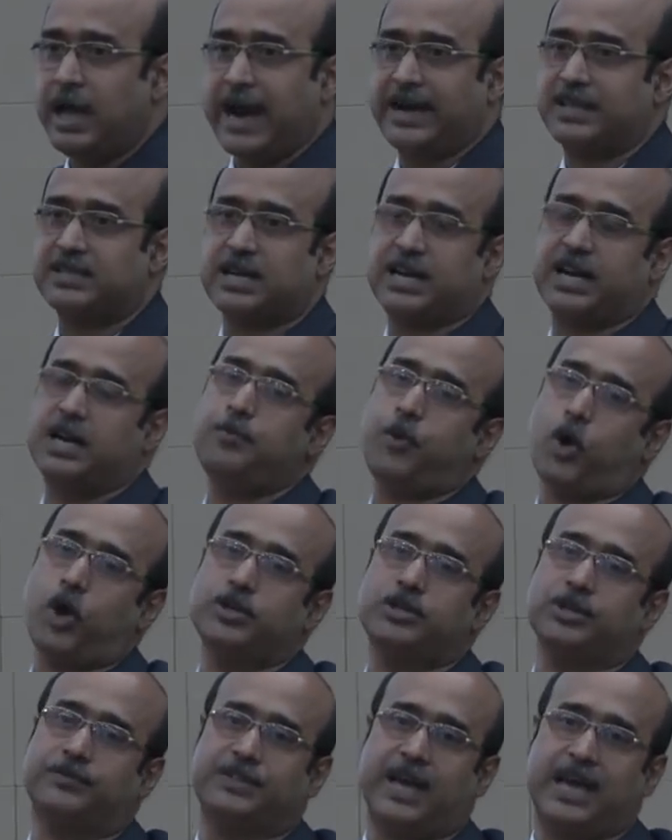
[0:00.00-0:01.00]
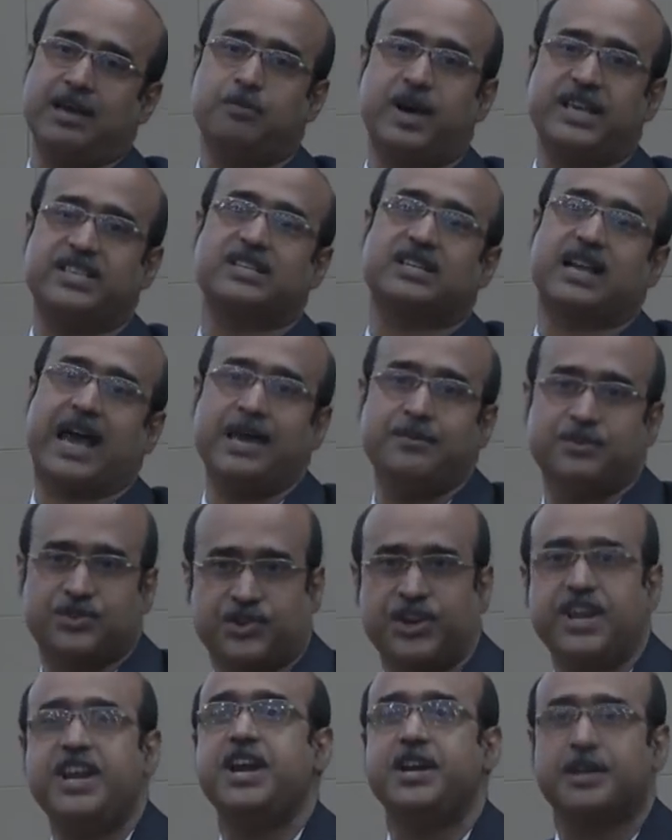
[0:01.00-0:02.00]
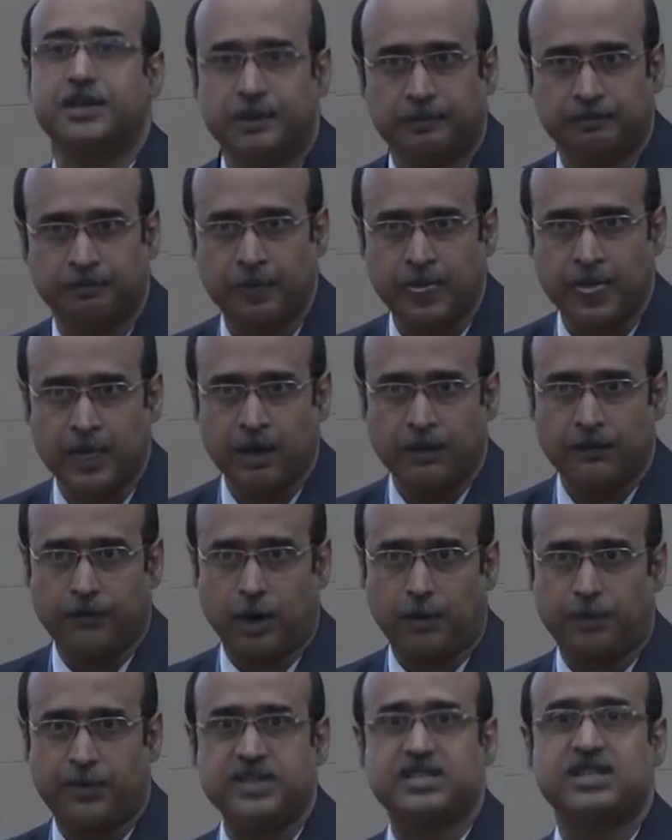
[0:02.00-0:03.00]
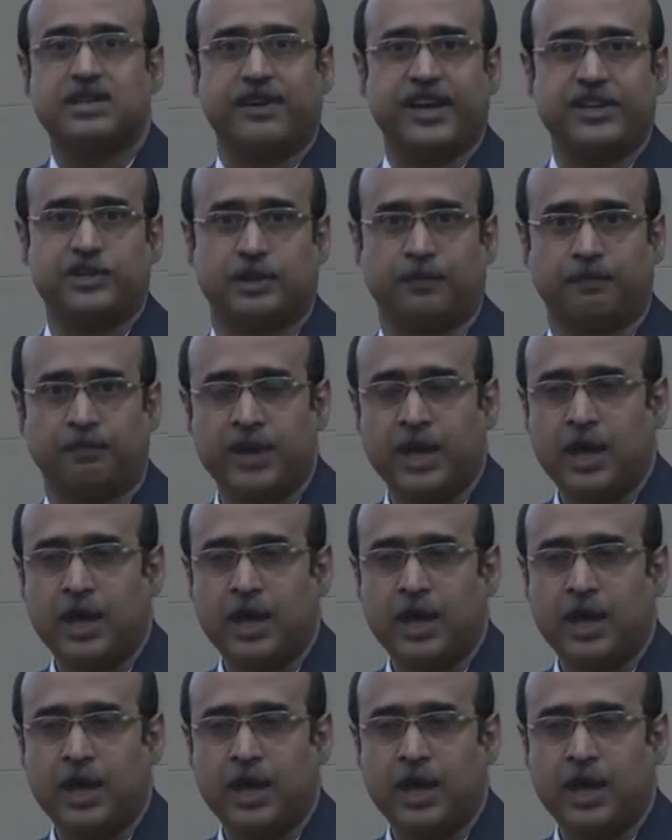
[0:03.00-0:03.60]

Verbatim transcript: at a certain point of time by scribes, rewritten for preservation.